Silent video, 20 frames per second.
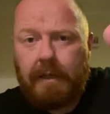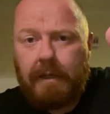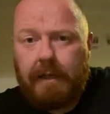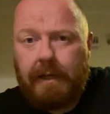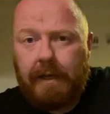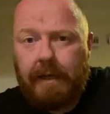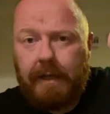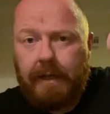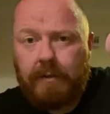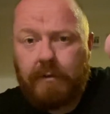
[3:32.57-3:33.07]

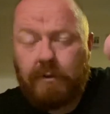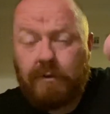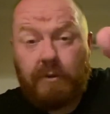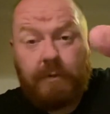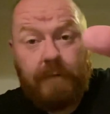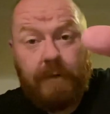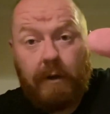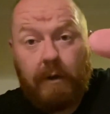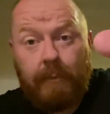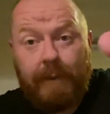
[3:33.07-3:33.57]
not too
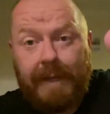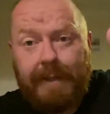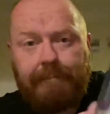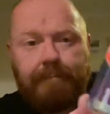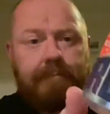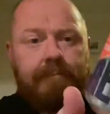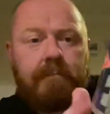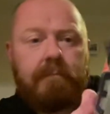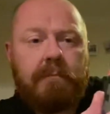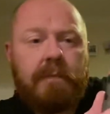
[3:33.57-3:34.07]
far away.
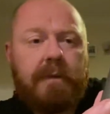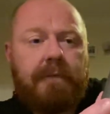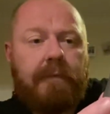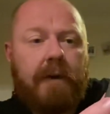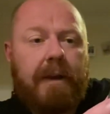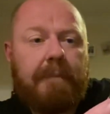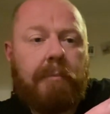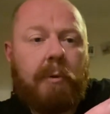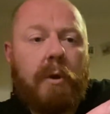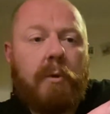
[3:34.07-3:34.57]

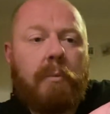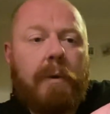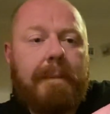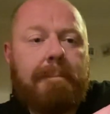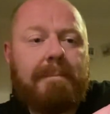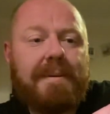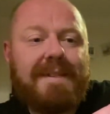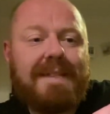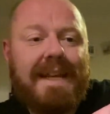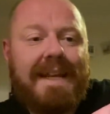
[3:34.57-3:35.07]

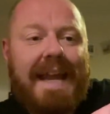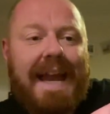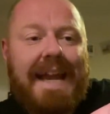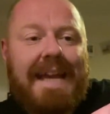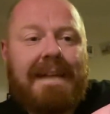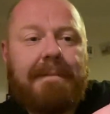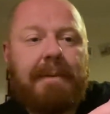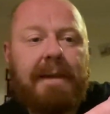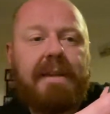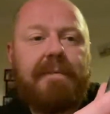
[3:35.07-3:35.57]
5.1%
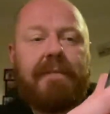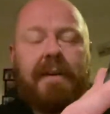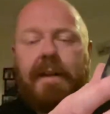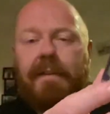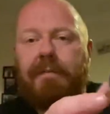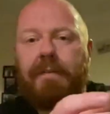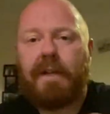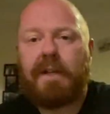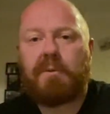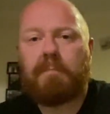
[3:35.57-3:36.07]
ABV
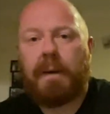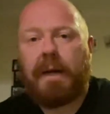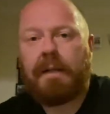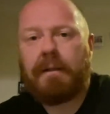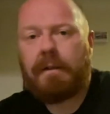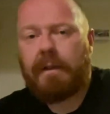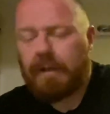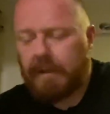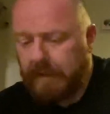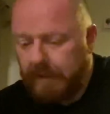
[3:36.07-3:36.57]
for this one.